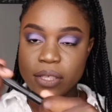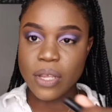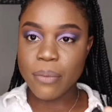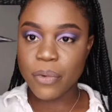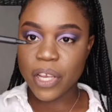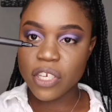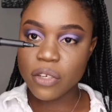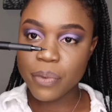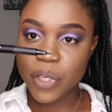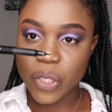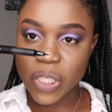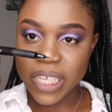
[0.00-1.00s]
So I'm going to
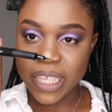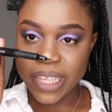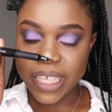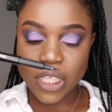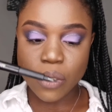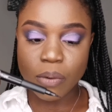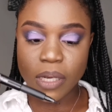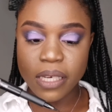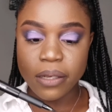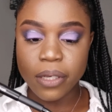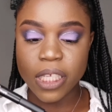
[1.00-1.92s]
be using this one.